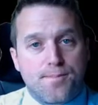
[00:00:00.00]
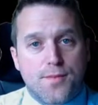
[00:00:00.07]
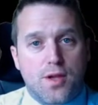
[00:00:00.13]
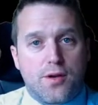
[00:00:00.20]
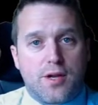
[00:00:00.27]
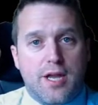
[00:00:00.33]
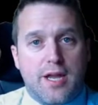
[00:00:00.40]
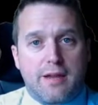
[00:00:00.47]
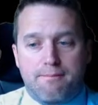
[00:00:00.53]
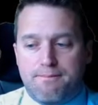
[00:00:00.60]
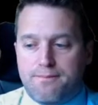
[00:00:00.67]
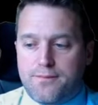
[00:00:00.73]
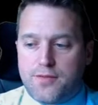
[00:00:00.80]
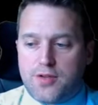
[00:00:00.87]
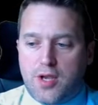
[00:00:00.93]
Okay,
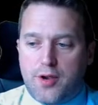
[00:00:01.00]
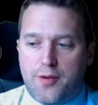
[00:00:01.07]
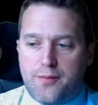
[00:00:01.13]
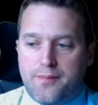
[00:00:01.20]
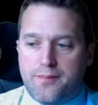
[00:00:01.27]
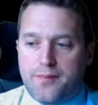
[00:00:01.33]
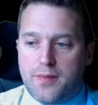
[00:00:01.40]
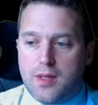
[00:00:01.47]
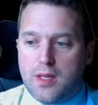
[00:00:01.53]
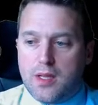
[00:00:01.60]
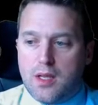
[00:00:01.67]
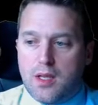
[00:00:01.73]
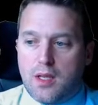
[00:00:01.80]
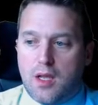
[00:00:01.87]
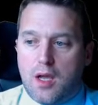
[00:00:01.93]
so
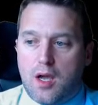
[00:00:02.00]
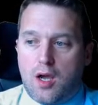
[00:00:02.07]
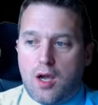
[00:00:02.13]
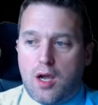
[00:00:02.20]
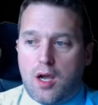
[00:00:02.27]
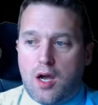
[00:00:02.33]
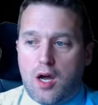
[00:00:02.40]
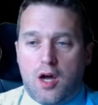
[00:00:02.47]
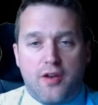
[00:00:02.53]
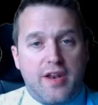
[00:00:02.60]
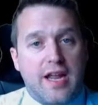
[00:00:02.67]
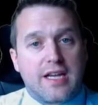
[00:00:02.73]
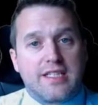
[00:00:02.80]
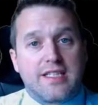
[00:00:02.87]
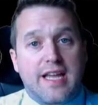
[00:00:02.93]
our
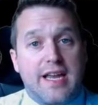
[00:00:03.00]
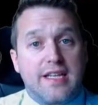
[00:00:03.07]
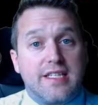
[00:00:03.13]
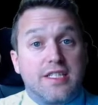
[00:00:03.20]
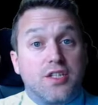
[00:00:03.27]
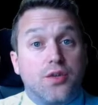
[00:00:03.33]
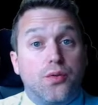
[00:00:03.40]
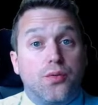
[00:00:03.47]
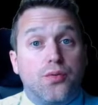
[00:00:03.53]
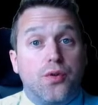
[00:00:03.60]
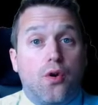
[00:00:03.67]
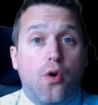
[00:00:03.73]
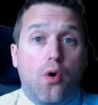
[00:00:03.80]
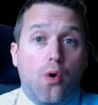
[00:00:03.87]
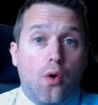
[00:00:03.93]
next gate is called
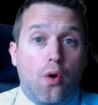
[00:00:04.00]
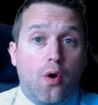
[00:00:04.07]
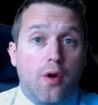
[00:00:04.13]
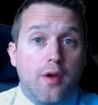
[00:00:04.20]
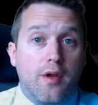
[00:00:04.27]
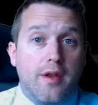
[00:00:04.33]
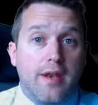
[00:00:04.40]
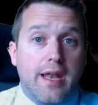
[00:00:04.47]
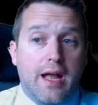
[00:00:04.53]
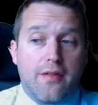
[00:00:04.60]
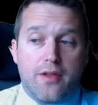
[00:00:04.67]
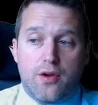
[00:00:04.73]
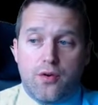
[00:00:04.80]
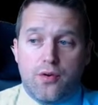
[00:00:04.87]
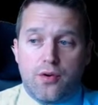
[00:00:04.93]
OR. Now
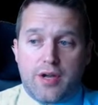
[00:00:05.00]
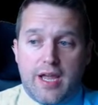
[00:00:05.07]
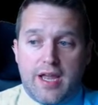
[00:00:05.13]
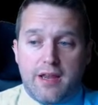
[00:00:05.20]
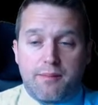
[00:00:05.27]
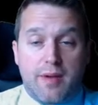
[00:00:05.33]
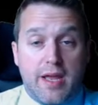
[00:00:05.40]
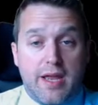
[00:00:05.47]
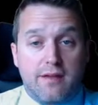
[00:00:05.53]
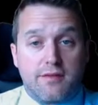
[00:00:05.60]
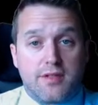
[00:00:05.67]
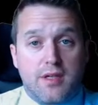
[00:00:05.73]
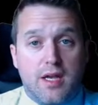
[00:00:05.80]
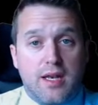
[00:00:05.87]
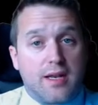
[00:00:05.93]
the OR gate
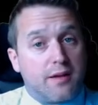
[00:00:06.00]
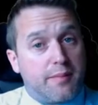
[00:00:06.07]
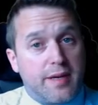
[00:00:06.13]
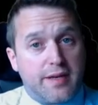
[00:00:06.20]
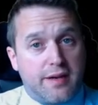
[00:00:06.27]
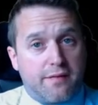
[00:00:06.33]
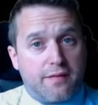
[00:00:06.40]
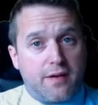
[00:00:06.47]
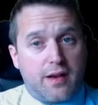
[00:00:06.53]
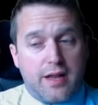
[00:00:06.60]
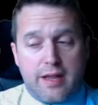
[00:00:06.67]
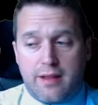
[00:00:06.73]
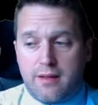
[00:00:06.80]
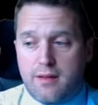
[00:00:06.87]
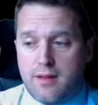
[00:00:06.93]
behaves a little bit
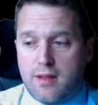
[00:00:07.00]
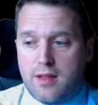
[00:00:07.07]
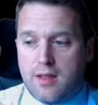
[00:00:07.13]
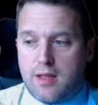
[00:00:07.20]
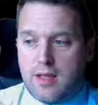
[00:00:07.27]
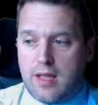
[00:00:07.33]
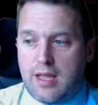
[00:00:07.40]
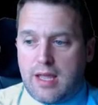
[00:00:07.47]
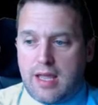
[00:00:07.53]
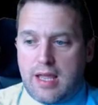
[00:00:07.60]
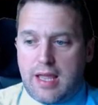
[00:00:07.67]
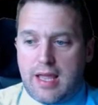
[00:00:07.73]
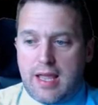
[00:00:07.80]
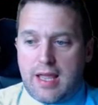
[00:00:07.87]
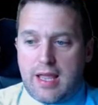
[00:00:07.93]
differently
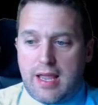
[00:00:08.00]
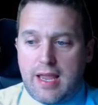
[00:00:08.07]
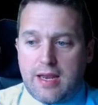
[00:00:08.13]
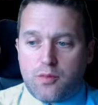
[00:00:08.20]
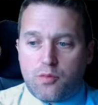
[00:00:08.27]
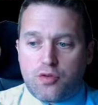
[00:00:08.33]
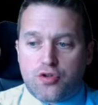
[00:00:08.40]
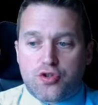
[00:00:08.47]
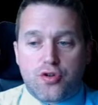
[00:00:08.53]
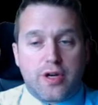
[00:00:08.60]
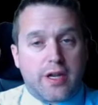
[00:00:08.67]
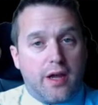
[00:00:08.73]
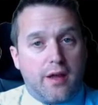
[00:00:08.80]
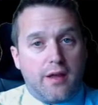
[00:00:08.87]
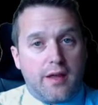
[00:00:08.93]
it will
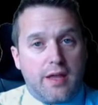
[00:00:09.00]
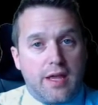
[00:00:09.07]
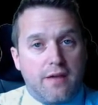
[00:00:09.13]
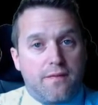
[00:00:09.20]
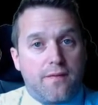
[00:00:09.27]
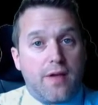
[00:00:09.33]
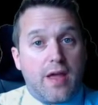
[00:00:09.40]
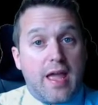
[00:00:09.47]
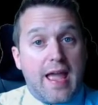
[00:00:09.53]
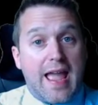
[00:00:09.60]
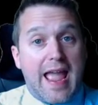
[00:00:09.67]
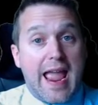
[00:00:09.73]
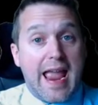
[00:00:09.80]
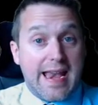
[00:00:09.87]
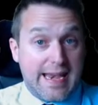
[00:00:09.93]
trigger if
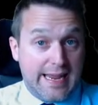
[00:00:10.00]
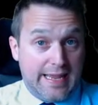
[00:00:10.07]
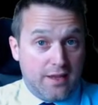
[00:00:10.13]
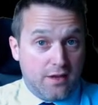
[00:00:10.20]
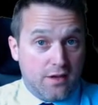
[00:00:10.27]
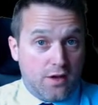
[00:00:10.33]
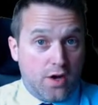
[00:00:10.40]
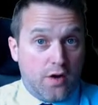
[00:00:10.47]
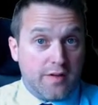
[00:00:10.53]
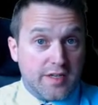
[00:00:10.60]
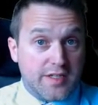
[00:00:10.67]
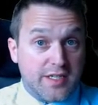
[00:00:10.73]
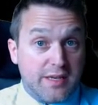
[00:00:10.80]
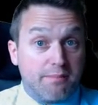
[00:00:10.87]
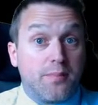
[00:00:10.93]
any of
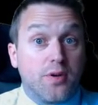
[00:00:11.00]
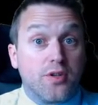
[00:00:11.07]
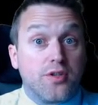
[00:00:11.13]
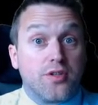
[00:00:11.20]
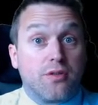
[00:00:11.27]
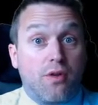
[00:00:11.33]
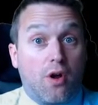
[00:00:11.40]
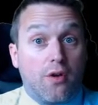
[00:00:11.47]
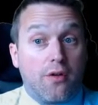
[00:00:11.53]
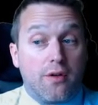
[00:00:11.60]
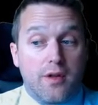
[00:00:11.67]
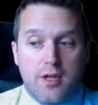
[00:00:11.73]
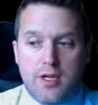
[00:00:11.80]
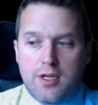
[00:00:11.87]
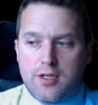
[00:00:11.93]
its inputs are on.
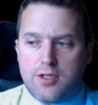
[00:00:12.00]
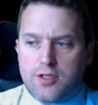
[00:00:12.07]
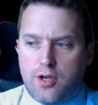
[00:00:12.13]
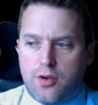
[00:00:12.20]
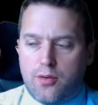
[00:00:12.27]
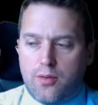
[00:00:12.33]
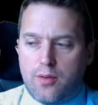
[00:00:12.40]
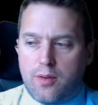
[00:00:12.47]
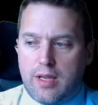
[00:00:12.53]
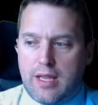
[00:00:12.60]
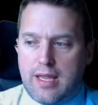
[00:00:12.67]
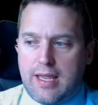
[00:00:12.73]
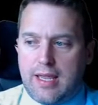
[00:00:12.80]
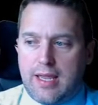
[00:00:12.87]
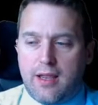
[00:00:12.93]
So
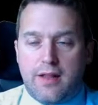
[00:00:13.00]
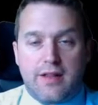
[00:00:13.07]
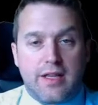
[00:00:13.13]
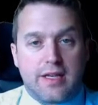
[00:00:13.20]
here in the